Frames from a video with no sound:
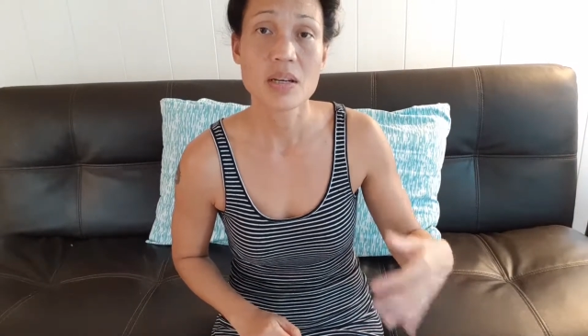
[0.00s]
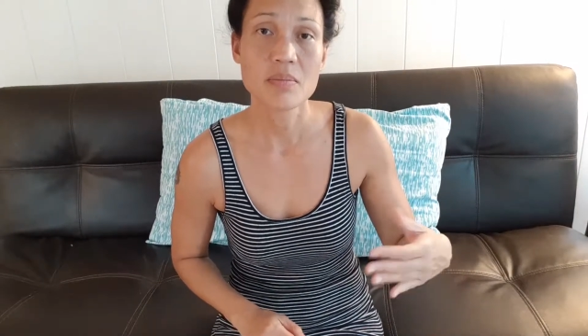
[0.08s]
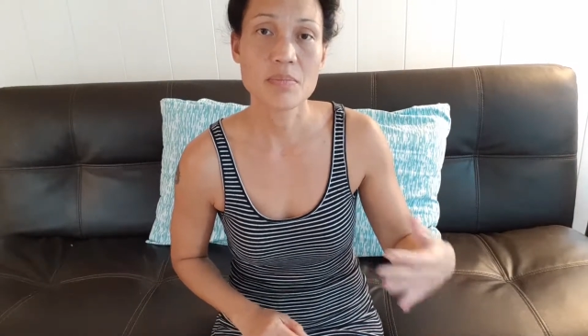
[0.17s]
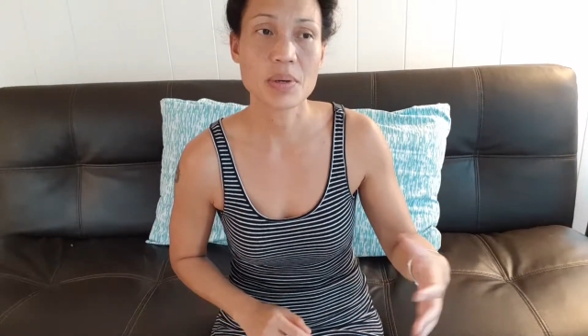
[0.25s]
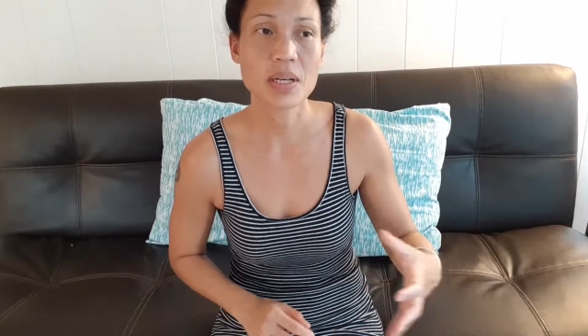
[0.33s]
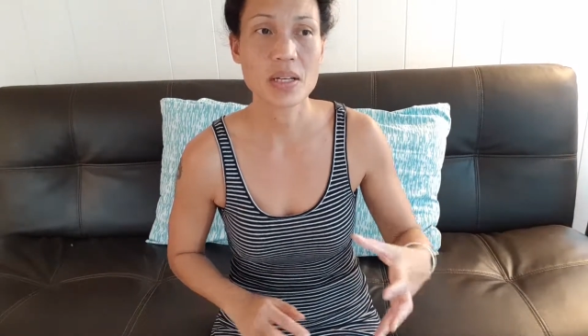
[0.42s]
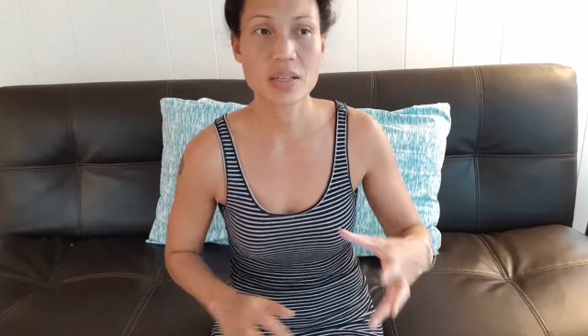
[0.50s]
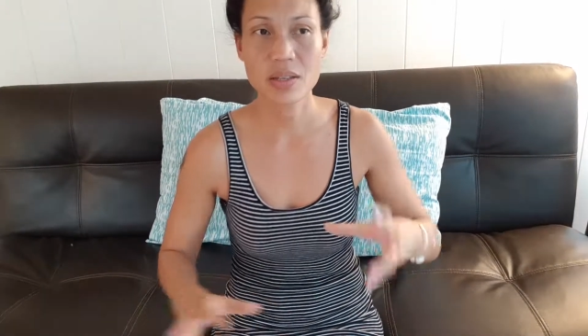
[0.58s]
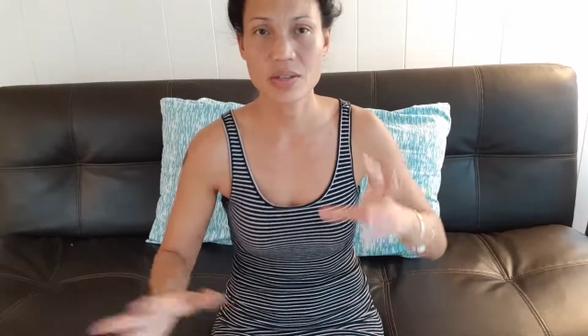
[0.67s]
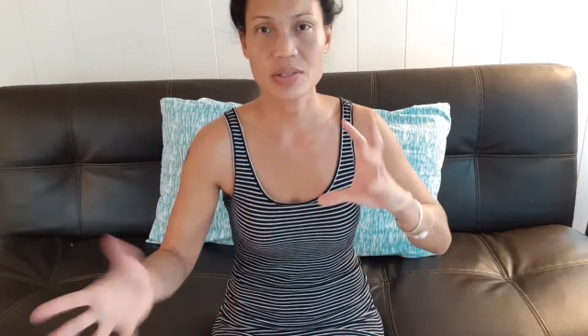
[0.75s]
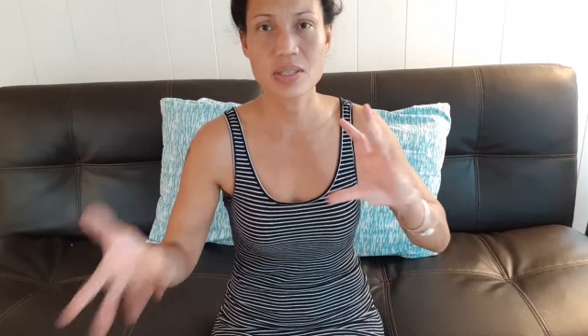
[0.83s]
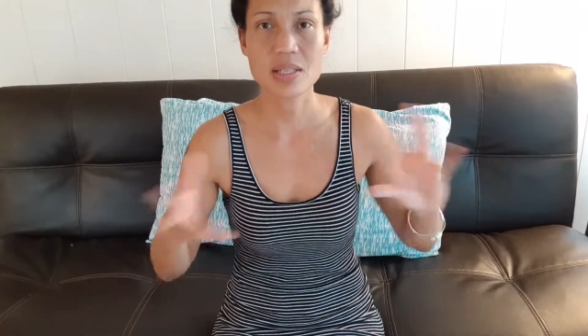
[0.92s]
But
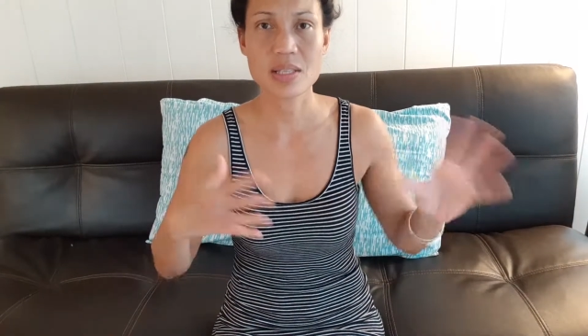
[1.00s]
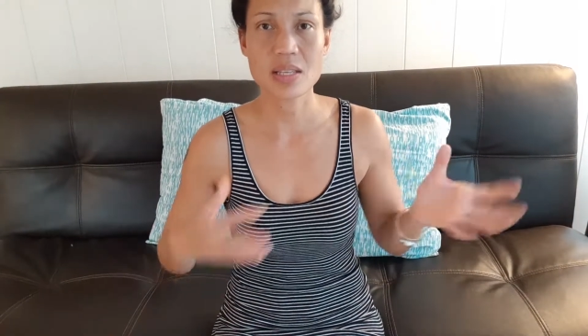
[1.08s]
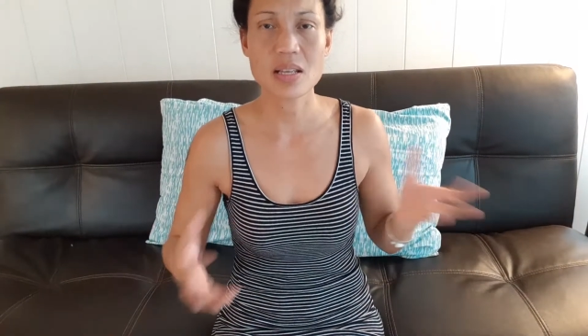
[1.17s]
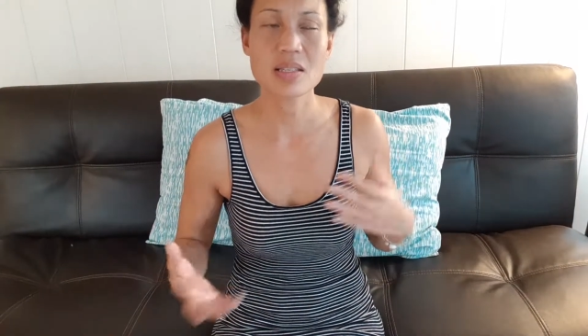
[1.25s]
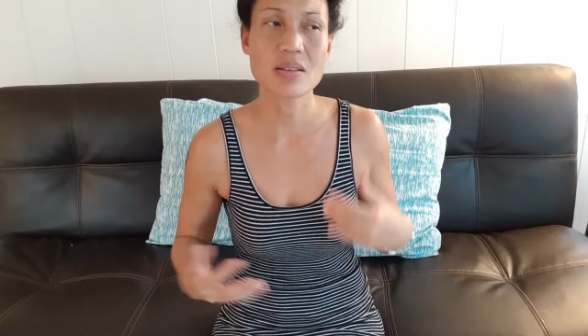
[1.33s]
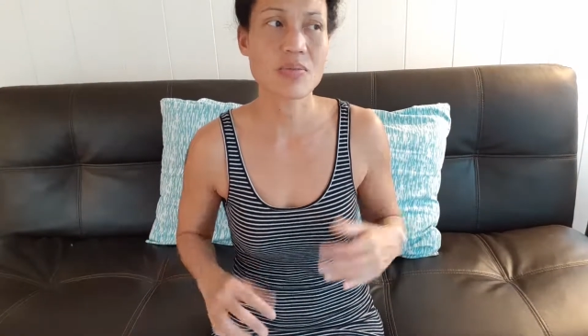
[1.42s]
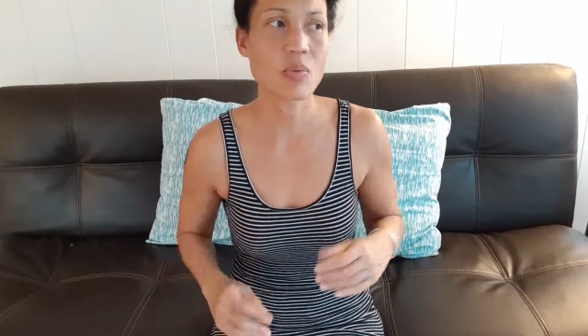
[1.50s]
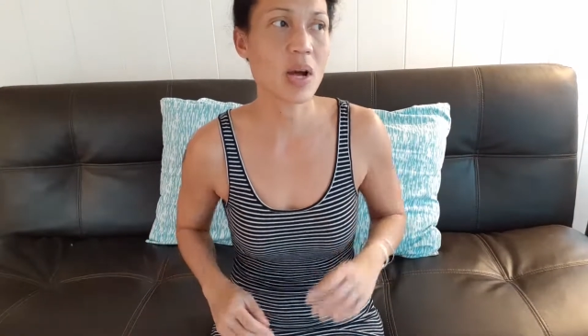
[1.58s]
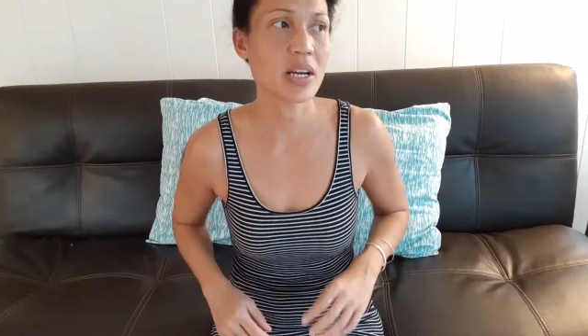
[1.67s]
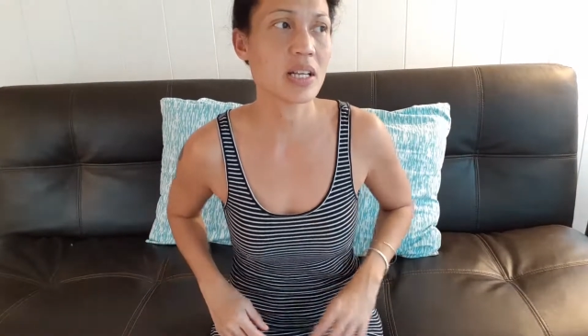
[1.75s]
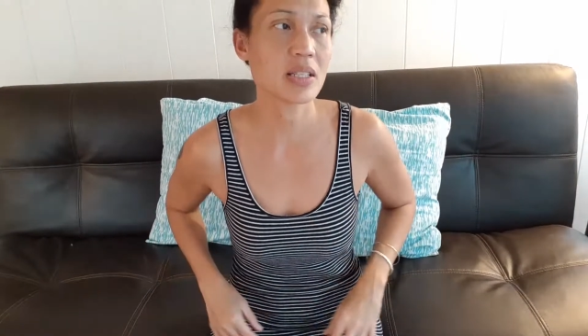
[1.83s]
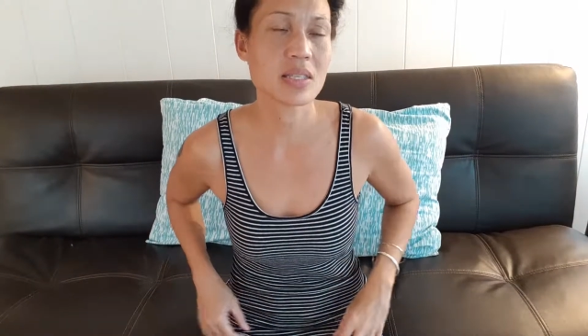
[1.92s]
there's this sense of
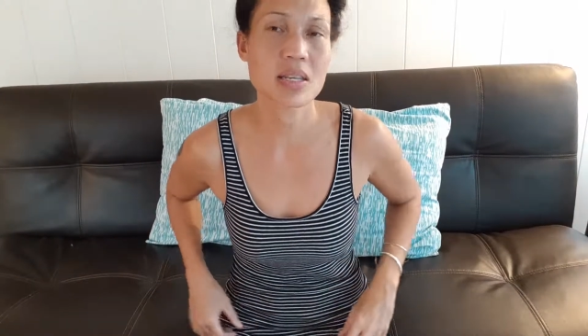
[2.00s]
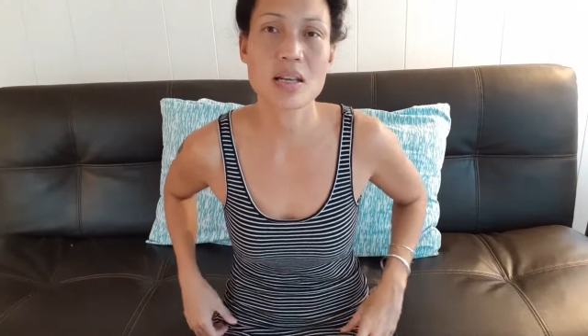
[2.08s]
wanting to